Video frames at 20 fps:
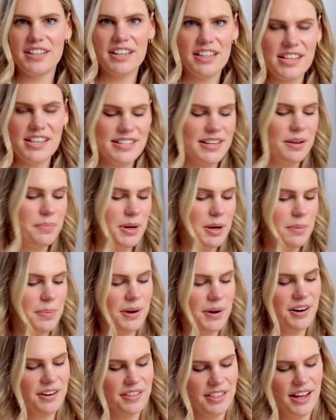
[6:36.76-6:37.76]
like this could be a
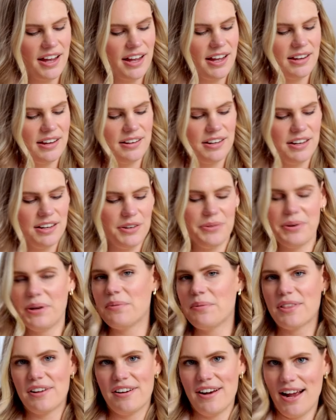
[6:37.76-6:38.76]
bar that you
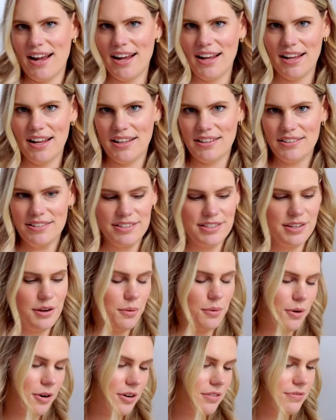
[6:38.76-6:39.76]
eat with your hands
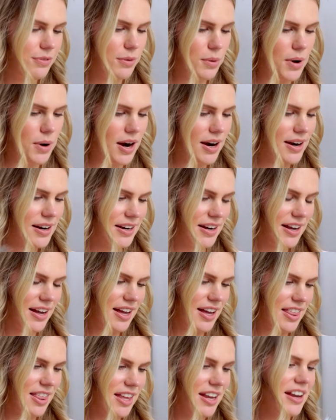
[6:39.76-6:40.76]
or a fork.
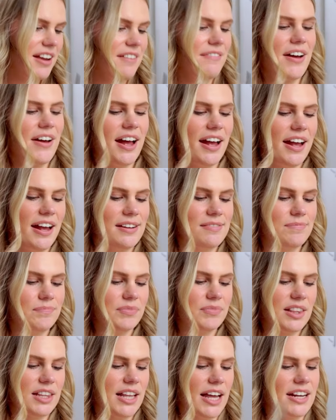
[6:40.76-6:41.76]
I think if I
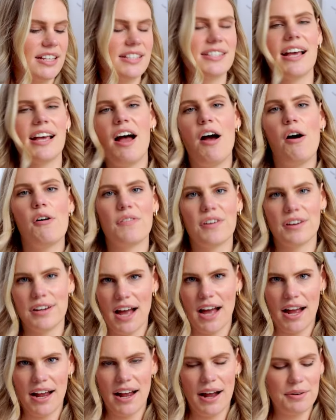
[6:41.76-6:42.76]
let it set
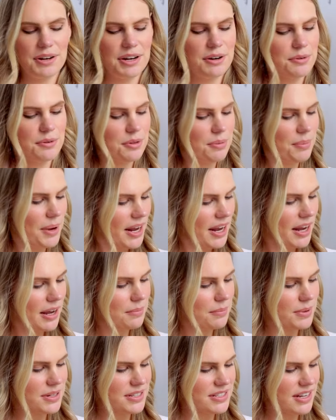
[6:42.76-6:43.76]
overnight, I would eat it with my
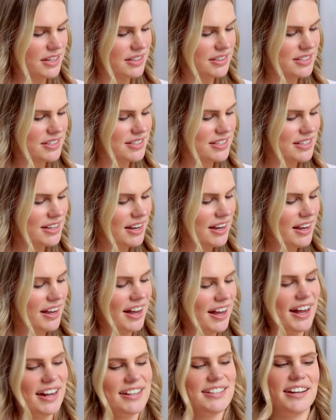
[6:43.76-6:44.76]
hand, but since
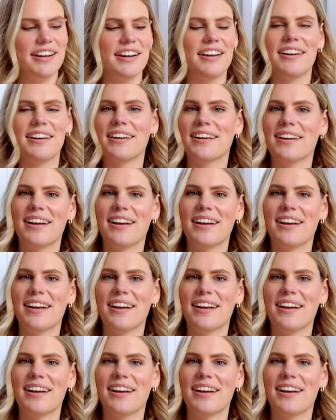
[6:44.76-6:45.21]
I didn't,